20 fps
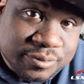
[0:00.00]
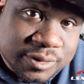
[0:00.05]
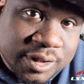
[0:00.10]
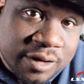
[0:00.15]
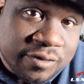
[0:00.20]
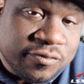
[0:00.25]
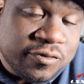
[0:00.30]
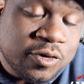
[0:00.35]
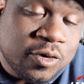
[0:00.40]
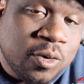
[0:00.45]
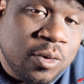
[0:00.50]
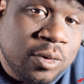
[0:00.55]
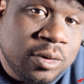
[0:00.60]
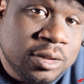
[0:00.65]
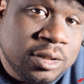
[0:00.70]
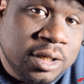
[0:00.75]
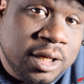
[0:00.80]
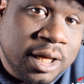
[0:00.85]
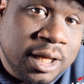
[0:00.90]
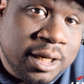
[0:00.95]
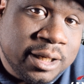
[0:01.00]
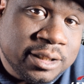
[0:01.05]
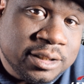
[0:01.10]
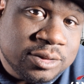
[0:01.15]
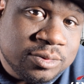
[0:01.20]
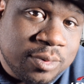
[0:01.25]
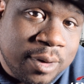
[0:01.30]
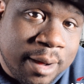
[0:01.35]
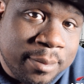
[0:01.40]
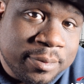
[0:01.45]
if you're going to LS
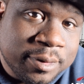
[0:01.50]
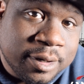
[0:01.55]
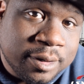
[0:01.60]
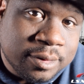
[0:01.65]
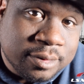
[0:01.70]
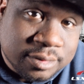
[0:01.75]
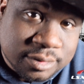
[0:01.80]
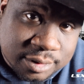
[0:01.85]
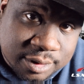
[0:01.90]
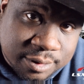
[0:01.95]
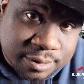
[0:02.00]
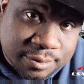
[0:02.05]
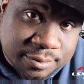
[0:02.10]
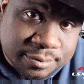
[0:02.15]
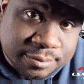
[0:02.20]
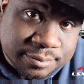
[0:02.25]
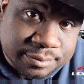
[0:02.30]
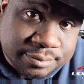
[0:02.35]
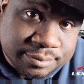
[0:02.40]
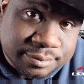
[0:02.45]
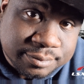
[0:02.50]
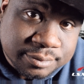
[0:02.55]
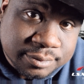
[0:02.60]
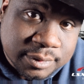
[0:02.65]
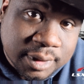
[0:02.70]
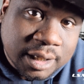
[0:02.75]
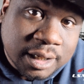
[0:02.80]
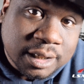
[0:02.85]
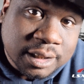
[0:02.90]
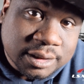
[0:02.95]
swap and old school.
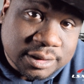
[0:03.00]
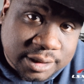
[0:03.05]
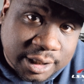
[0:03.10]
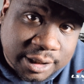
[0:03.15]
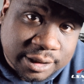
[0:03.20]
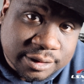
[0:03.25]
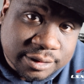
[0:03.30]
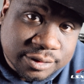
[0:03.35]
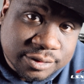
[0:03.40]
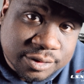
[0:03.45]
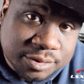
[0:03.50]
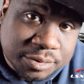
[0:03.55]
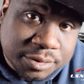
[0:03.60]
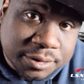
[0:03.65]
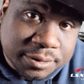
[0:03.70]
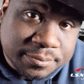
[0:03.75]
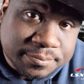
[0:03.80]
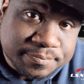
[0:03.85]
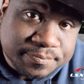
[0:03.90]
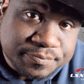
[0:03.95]
Let's get into it.